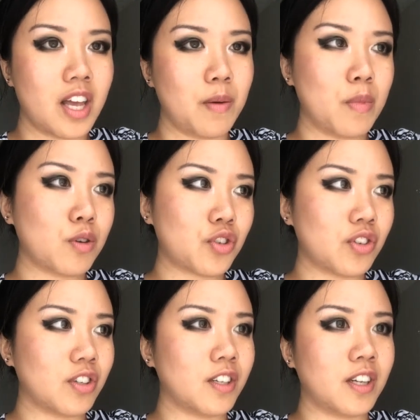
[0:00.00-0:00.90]

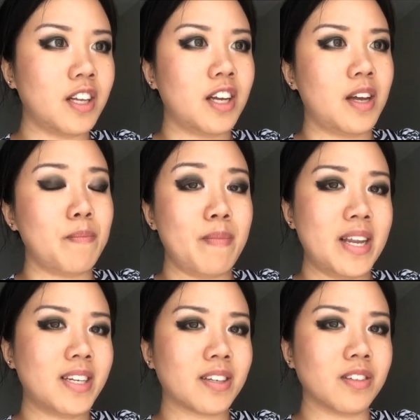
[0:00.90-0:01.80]
emotional,
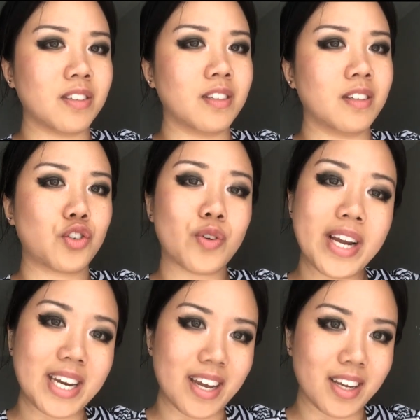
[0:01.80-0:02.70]
mental
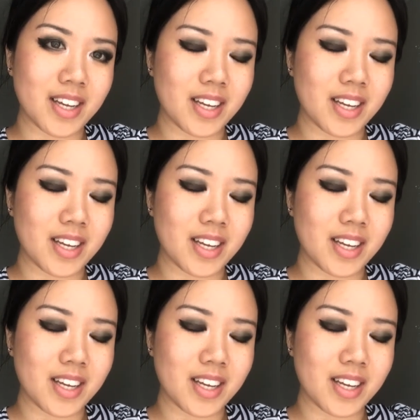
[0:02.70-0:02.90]
training.